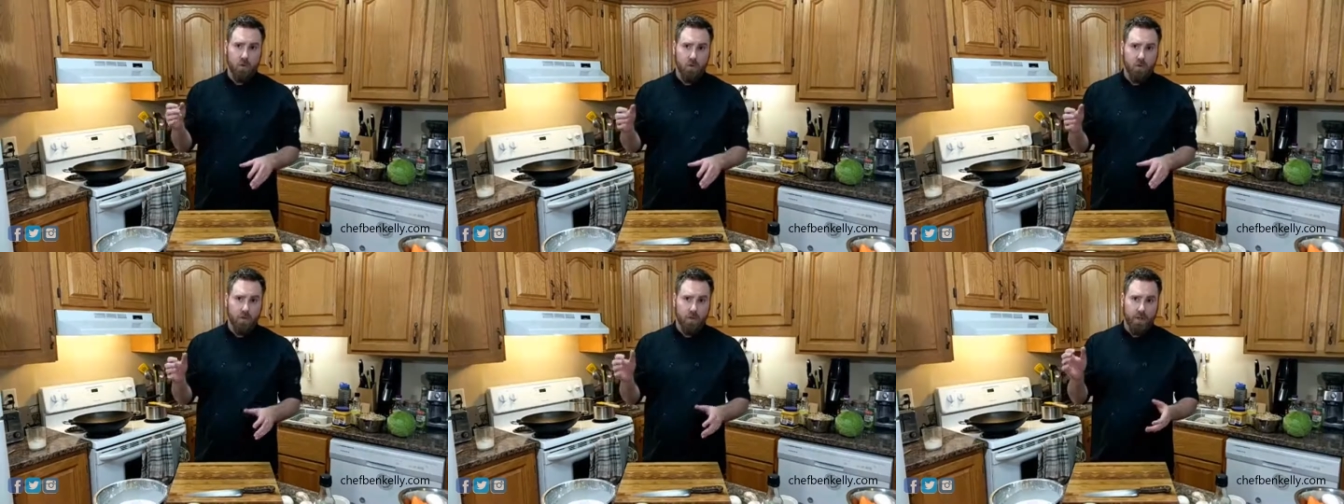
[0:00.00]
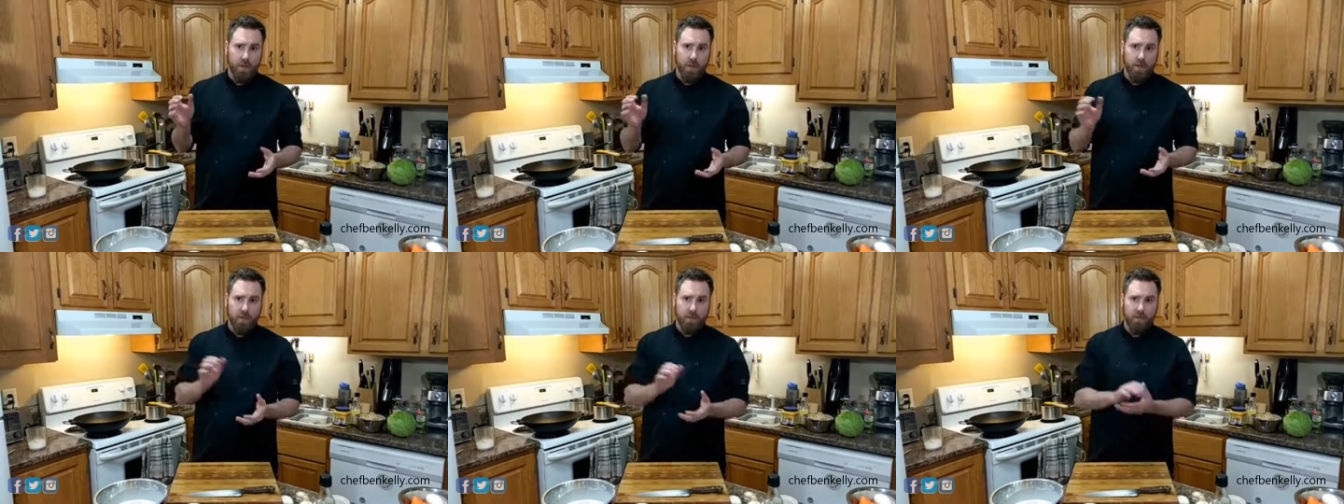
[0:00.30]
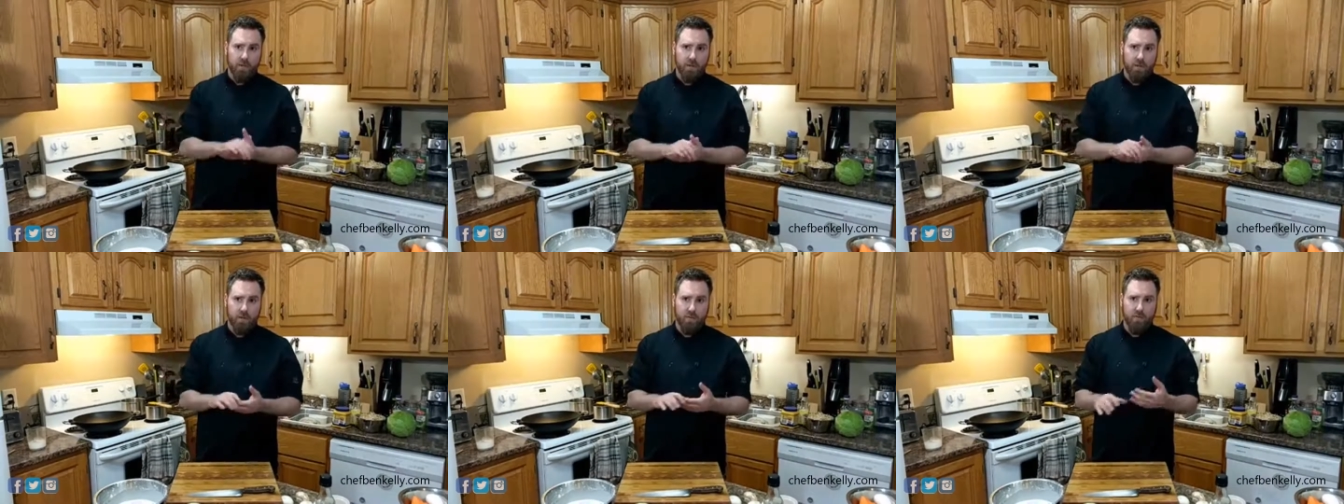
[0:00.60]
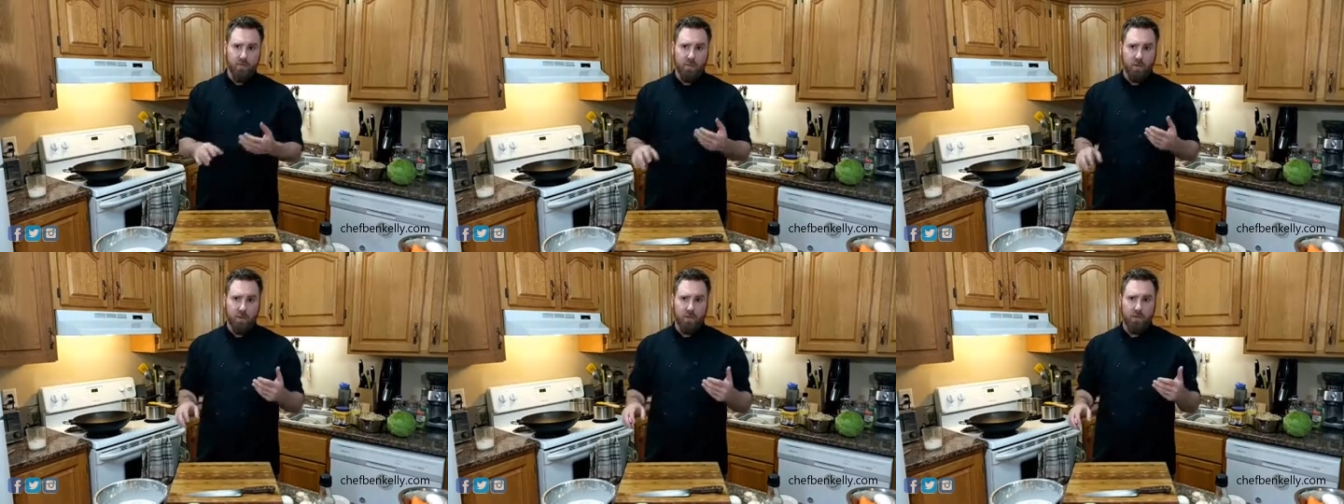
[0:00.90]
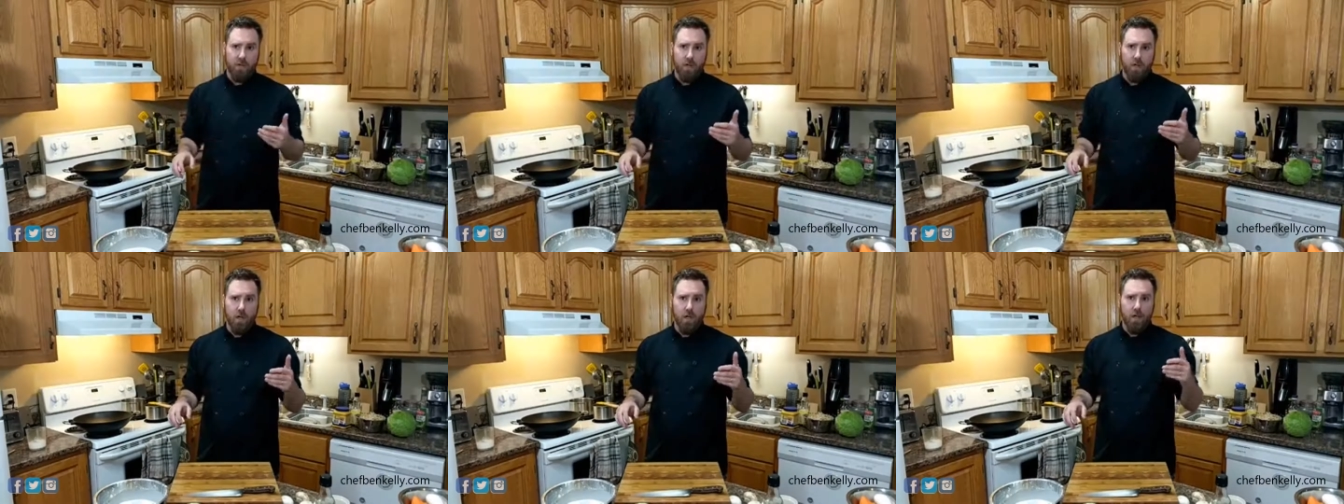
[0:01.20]
So the next thing we're going to
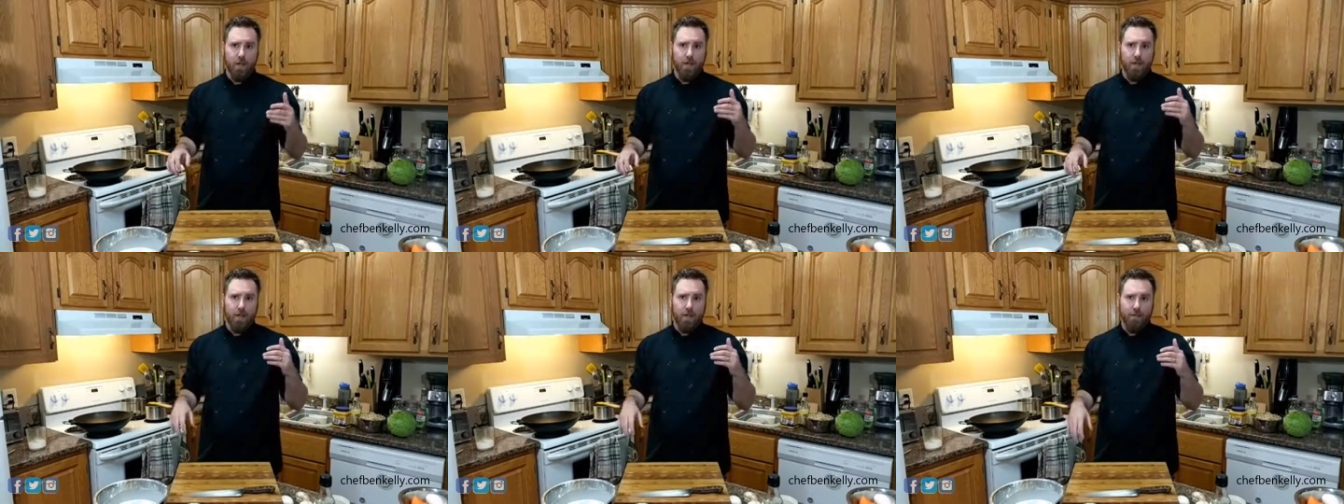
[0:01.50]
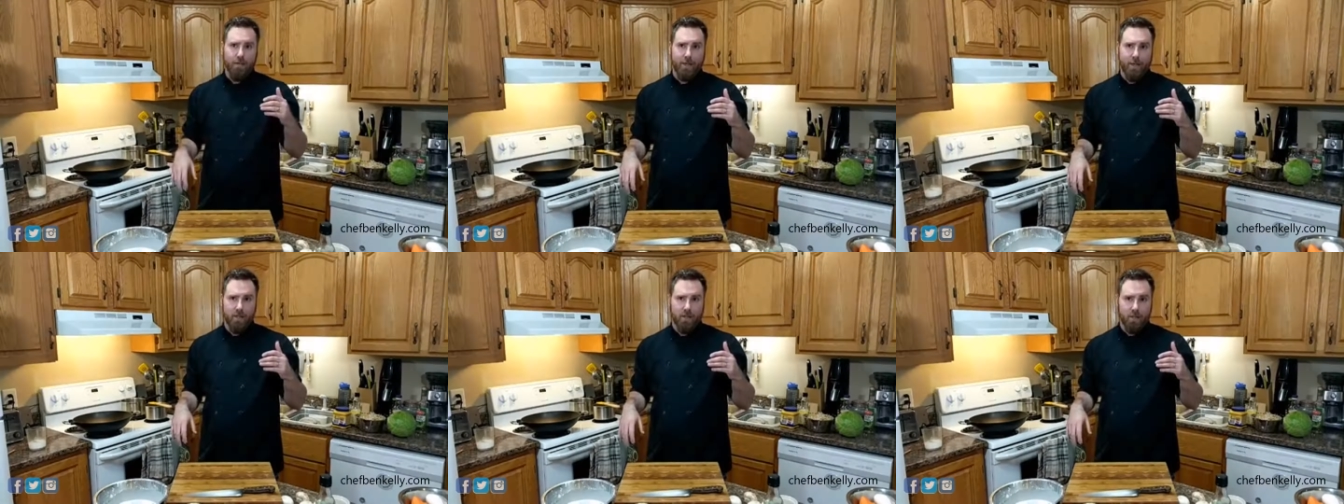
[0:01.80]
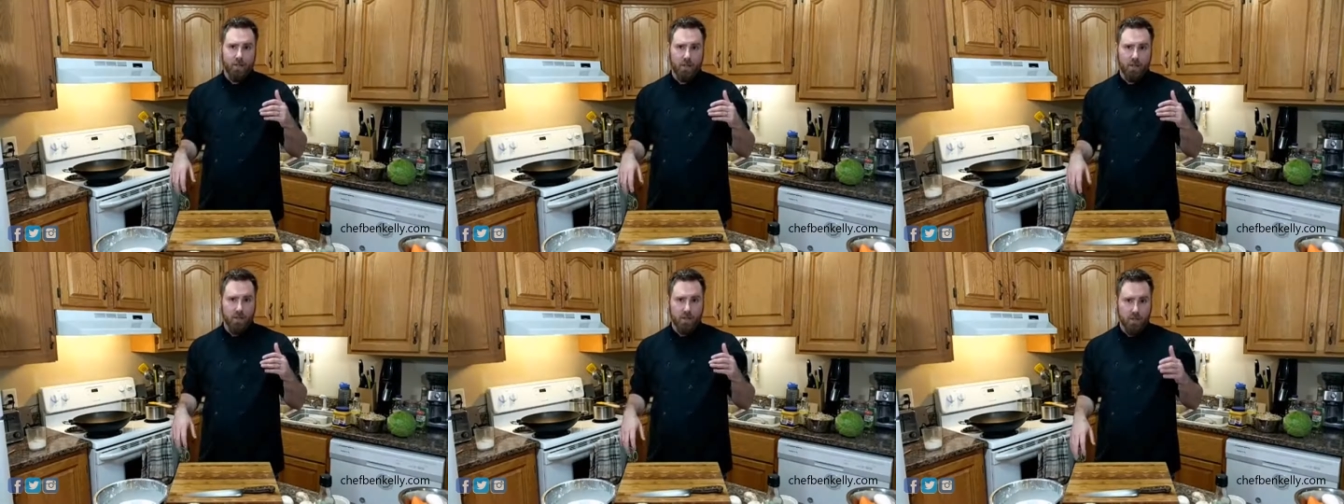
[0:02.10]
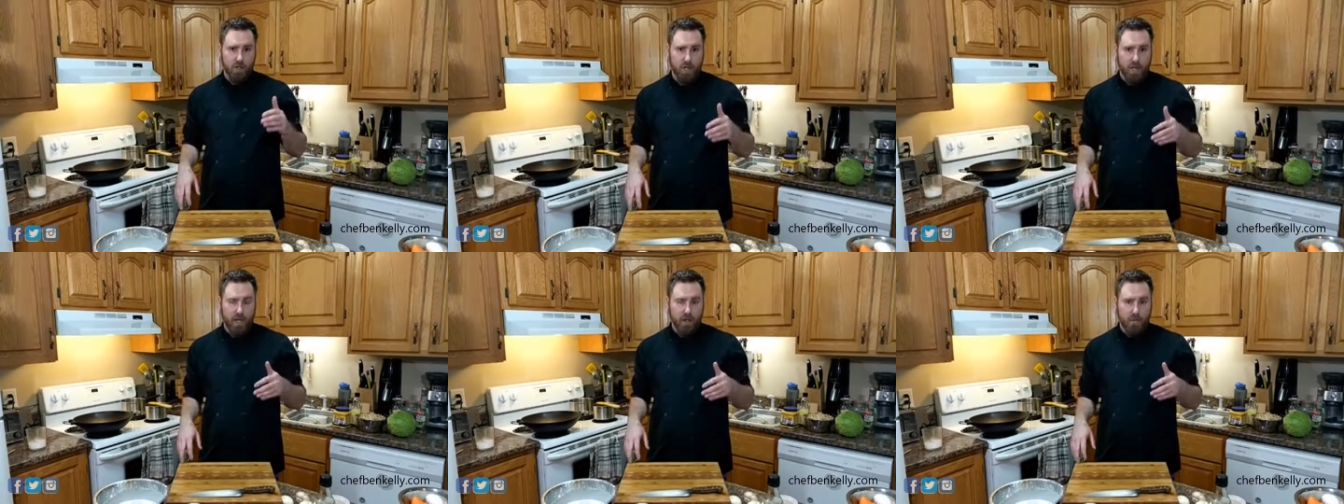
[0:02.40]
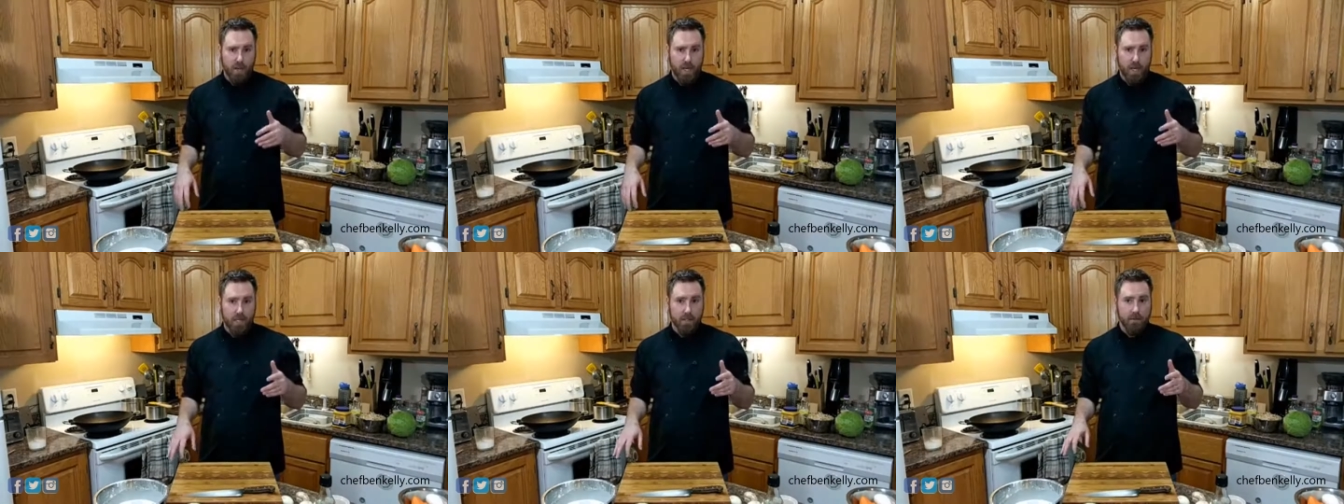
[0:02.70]
focus on is actually the
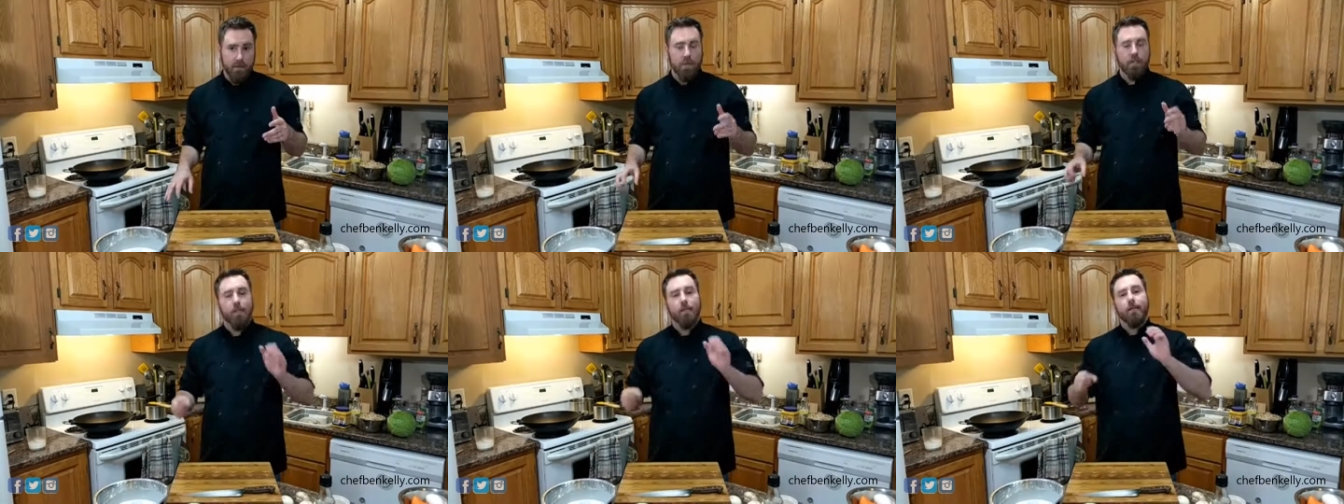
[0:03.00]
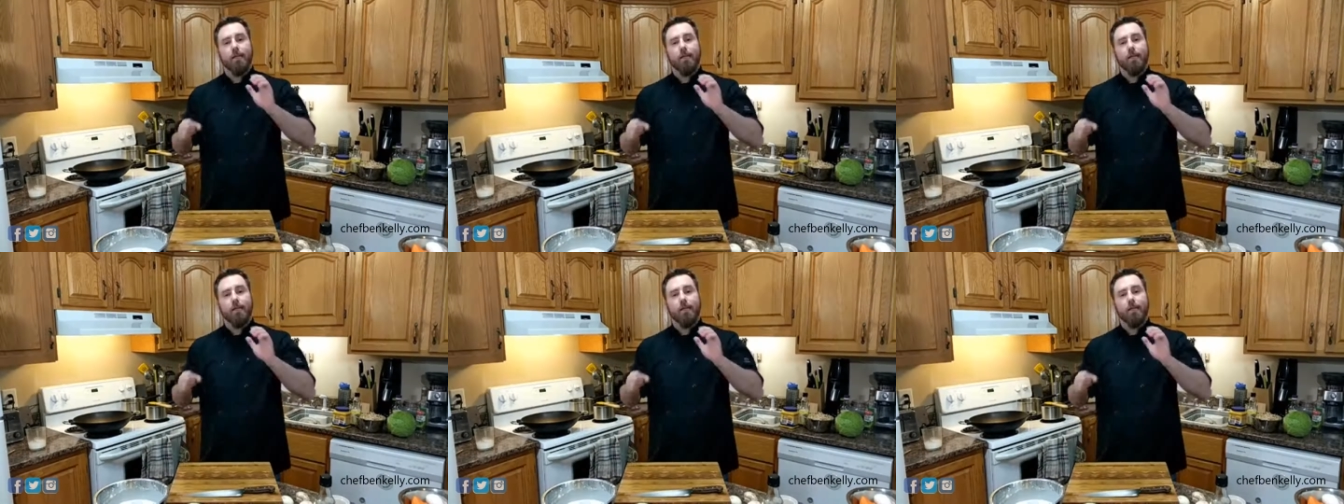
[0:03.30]
chow mein.